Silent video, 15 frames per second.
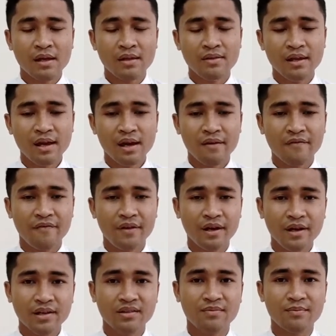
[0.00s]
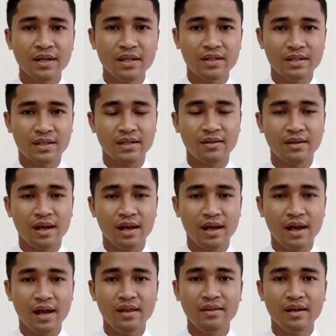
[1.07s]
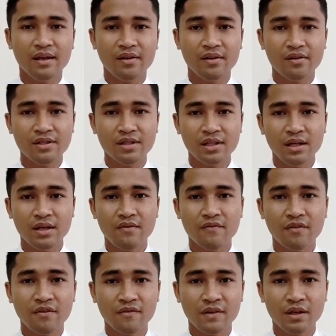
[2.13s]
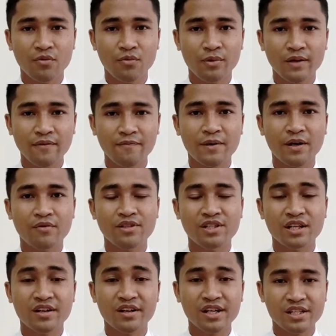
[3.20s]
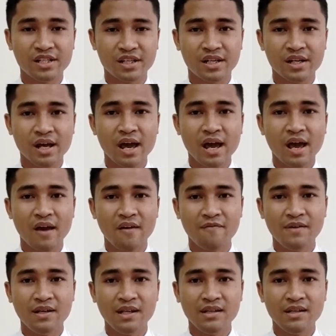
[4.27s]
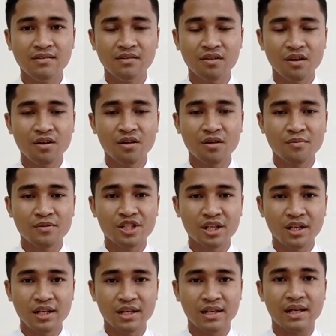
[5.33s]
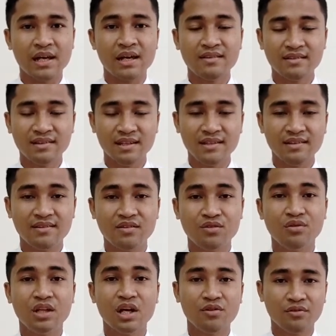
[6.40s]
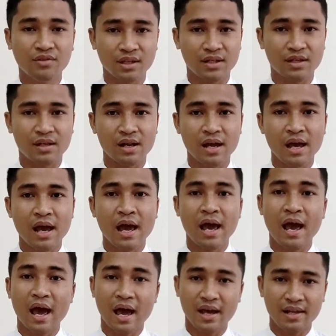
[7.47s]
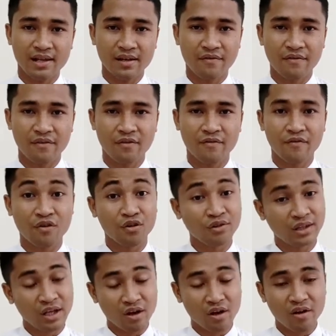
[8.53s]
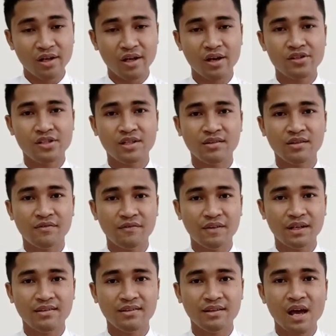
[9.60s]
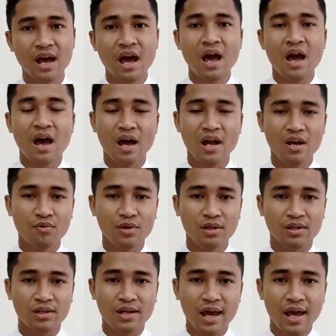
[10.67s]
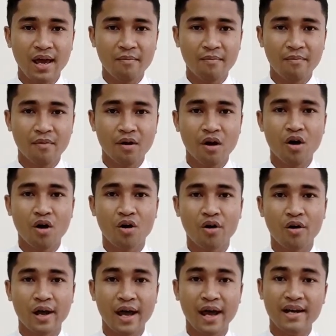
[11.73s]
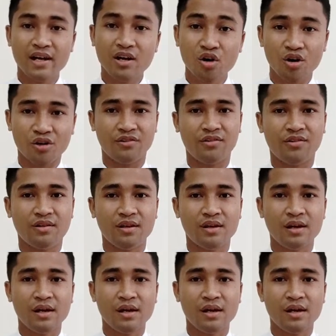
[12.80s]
There are various methods and technology involving wave power generation have been installed commercially since 2000, either from floating on the ocean surface, underwater depth, or at the coast.